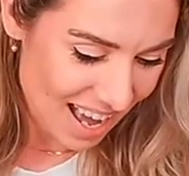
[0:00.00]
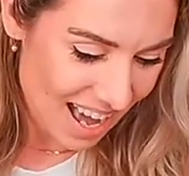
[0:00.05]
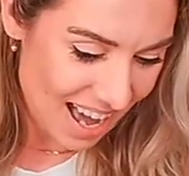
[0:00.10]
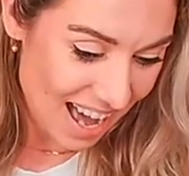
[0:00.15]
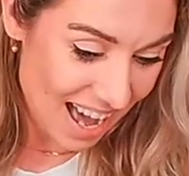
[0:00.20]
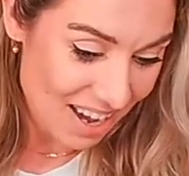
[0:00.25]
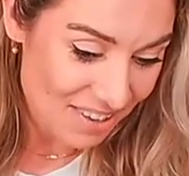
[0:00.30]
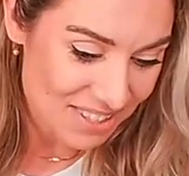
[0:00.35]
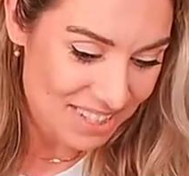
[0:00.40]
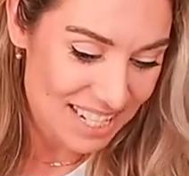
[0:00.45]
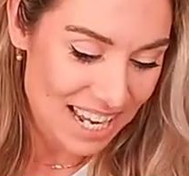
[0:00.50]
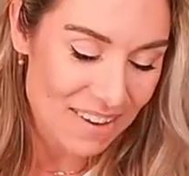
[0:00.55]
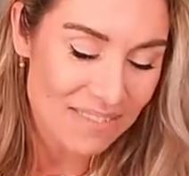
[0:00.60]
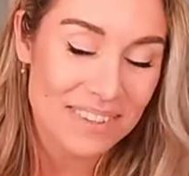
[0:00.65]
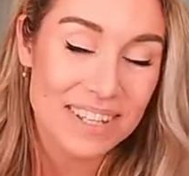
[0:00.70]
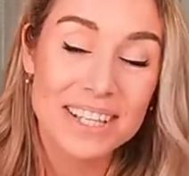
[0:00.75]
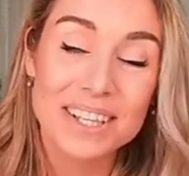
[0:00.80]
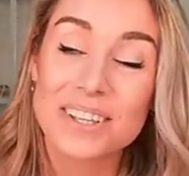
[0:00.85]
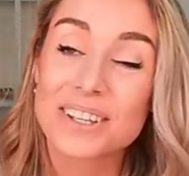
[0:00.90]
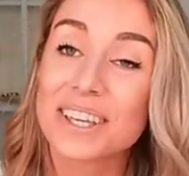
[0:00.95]
Uh, I was
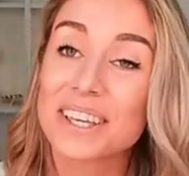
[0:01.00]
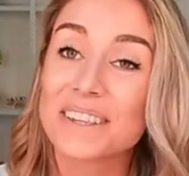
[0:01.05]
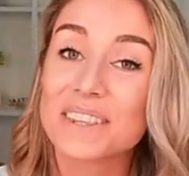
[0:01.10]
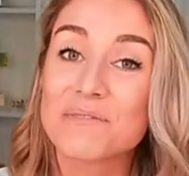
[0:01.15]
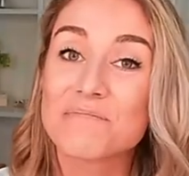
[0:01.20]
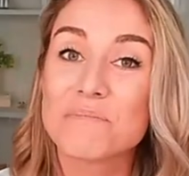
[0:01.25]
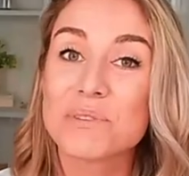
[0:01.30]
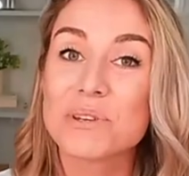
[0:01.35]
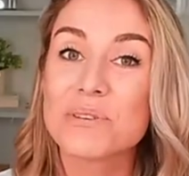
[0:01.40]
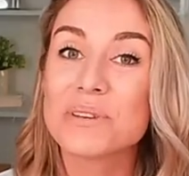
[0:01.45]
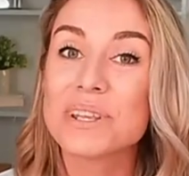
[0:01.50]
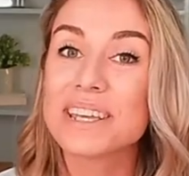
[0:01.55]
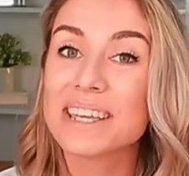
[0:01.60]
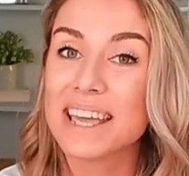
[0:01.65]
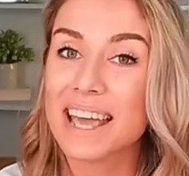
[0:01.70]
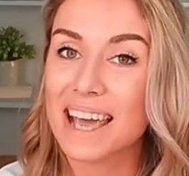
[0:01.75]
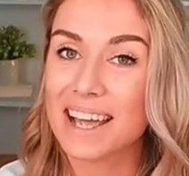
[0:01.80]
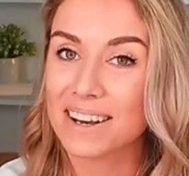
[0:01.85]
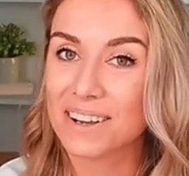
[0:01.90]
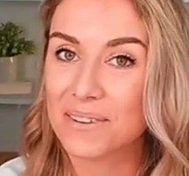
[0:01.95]
definitely looking at the beauty
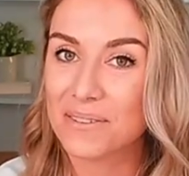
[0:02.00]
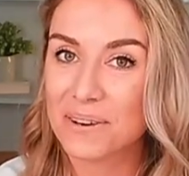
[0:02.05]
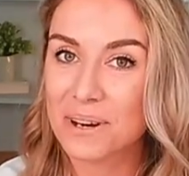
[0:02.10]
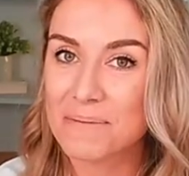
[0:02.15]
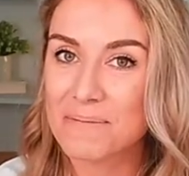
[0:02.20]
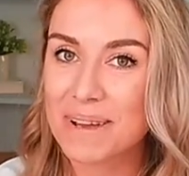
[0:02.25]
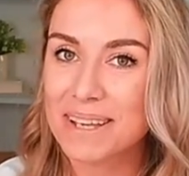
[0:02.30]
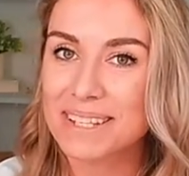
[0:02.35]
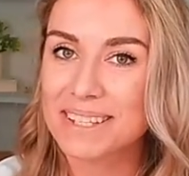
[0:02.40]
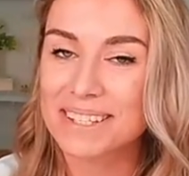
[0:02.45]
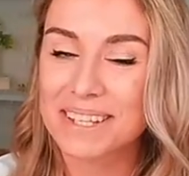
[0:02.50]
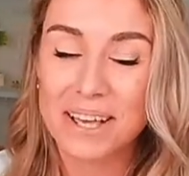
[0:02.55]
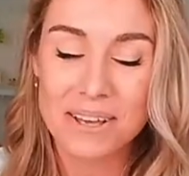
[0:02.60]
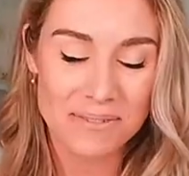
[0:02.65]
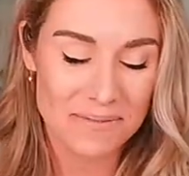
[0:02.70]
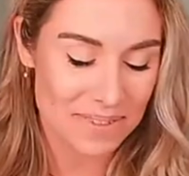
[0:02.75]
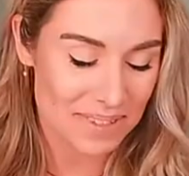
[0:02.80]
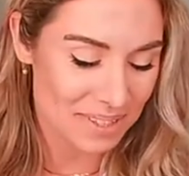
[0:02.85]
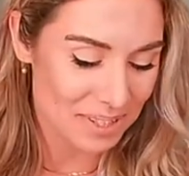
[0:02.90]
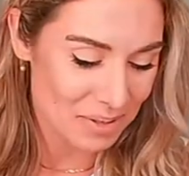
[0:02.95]
category
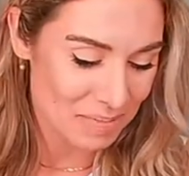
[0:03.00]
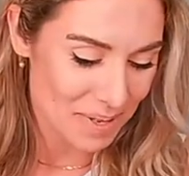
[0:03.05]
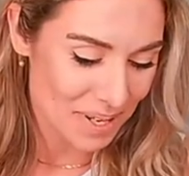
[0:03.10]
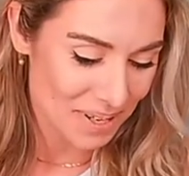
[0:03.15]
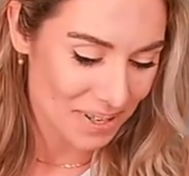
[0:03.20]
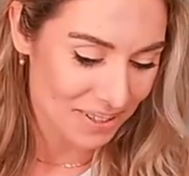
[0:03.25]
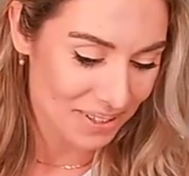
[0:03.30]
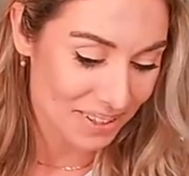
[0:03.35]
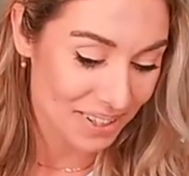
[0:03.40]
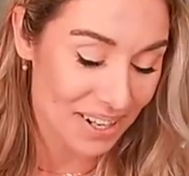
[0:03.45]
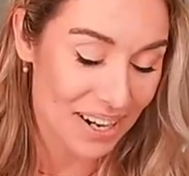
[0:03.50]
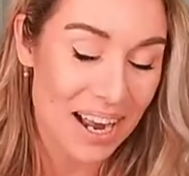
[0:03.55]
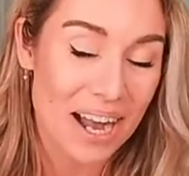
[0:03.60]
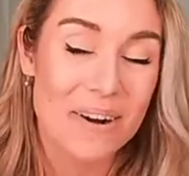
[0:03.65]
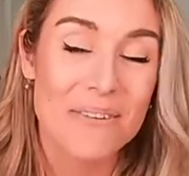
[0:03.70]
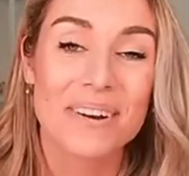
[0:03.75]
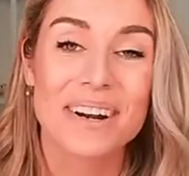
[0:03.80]
myself a little bit earlier.